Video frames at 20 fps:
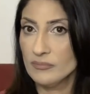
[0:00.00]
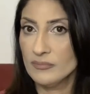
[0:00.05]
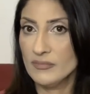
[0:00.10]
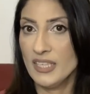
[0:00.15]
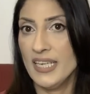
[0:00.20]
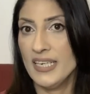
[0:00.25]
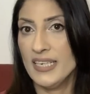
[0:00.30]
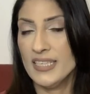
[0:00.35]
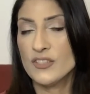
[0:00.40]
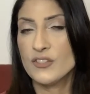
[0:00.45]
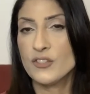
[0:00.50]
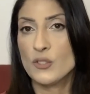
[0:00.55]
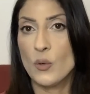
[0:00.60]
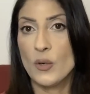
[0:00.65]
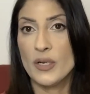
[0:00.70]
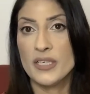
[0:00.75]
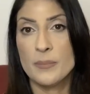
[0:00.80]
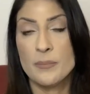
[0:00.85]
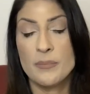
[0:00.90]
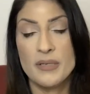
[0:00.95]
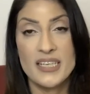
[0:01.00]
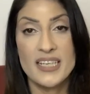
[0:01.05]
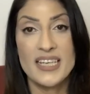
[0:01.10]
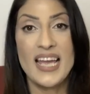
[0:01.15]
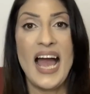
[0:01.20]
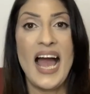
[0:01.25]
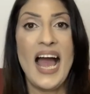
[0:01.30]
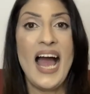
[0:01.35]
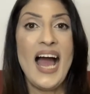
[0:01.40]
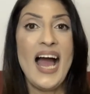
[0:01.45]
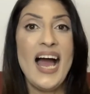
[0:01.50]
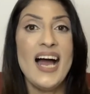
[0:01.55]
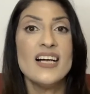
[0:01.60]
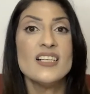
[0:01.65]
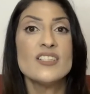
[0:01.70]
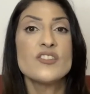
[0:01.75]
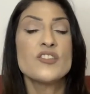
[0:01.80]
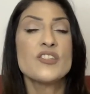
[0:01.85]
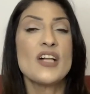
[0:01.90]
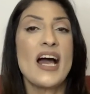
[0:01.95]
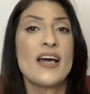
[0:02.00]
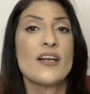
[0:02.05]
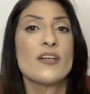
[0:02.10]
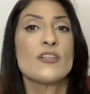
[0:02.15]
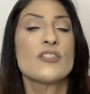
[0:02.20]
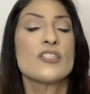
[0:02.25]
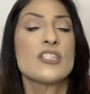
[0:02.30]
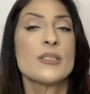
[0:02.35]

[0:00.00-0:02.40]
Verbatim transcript: It is going to be as Saturn